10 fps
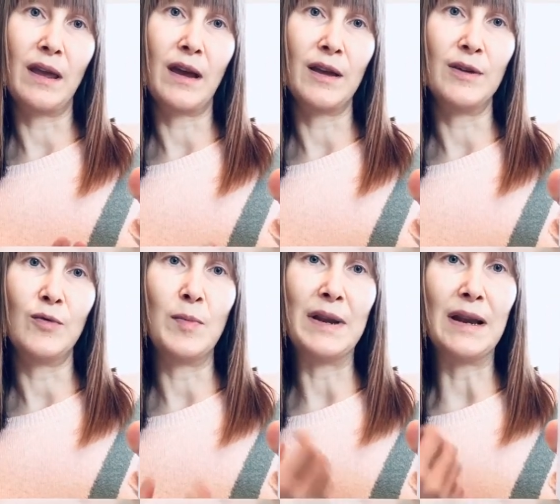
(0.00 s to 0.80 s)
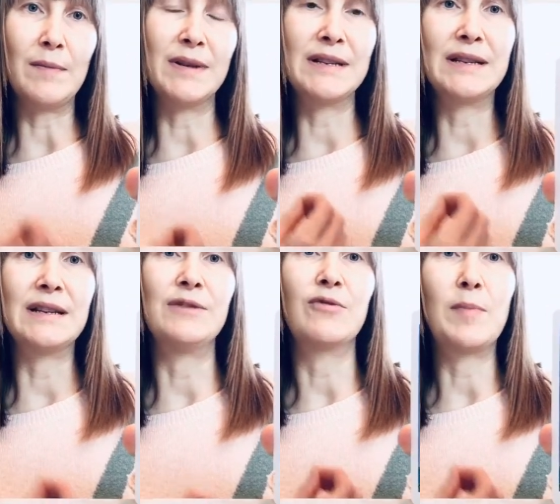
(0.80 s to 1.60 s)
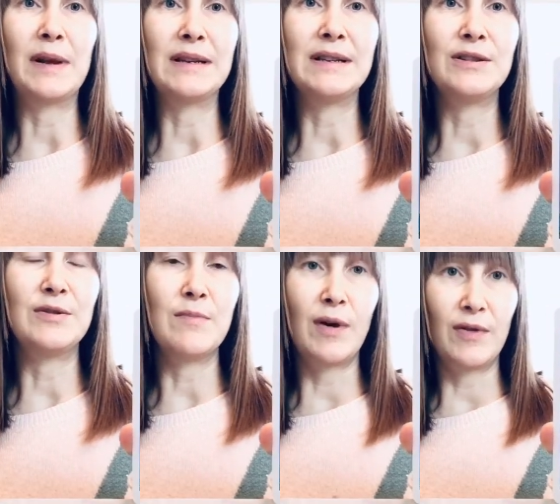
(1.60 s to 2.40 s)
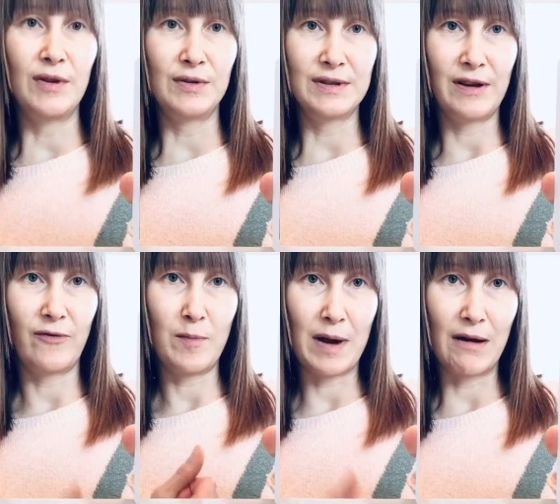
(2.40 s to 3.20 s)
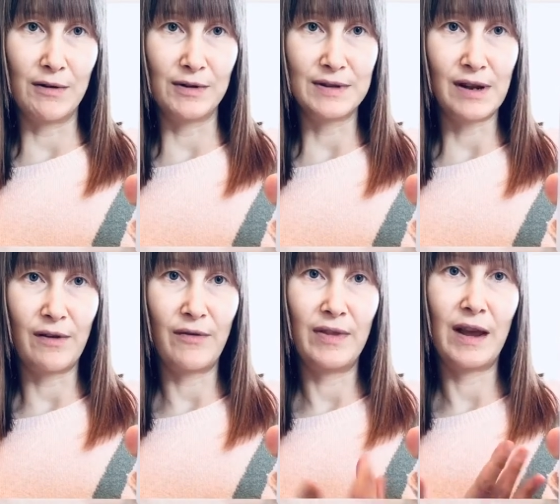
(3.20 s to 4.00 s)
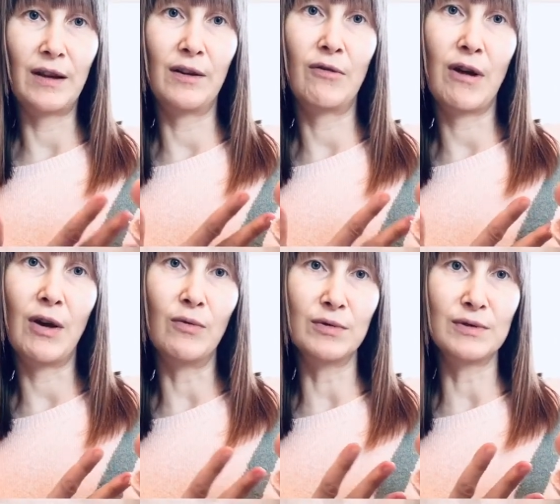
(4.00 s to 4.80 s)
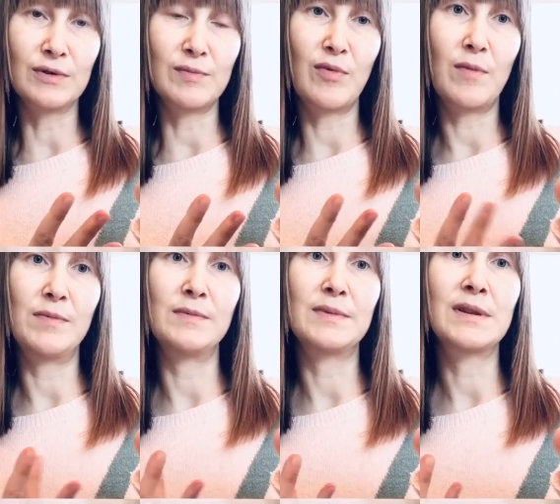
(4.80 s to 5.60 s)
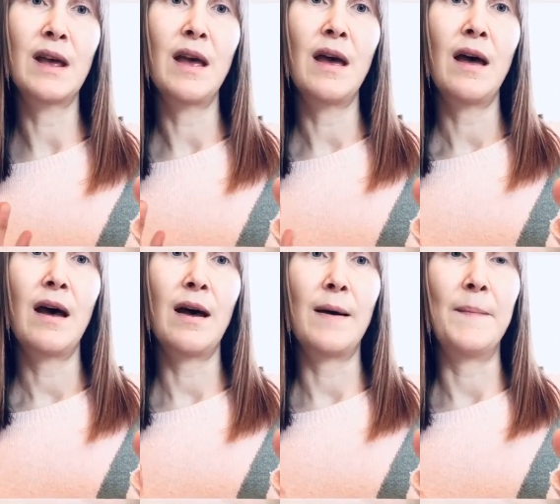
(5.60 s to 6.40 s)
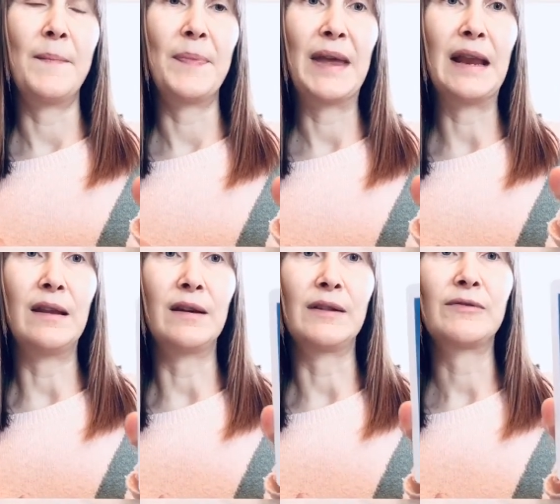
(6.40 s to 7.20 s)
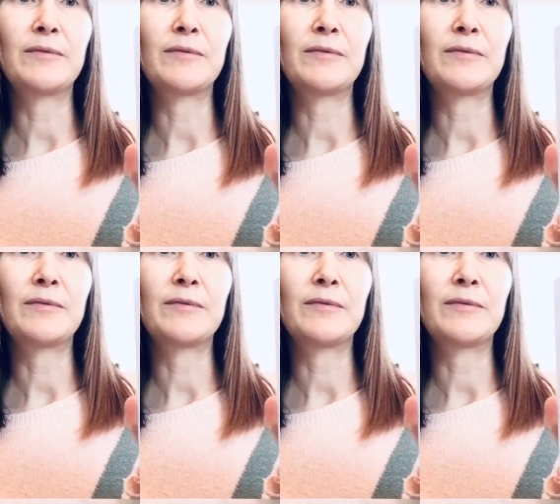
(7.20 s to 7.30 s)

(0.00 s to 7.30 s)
Yeah, you will be limited in your ability to mother yourself and parent yourself, and that could create all sorts of problems um, in life.